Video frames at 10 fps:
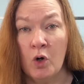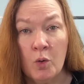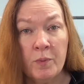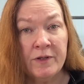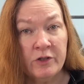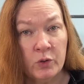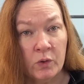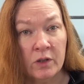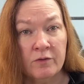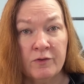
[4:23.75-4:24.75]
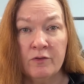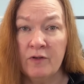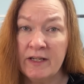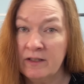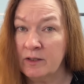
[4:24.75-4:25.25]
opened the door for
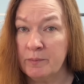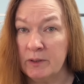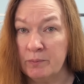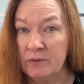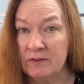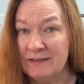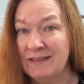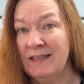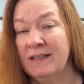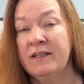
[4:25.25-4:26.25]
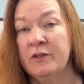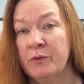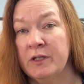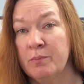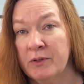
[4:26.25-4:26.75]
regular people to get into
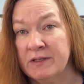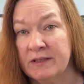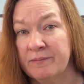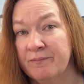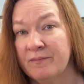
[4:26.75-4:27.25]
3D printing.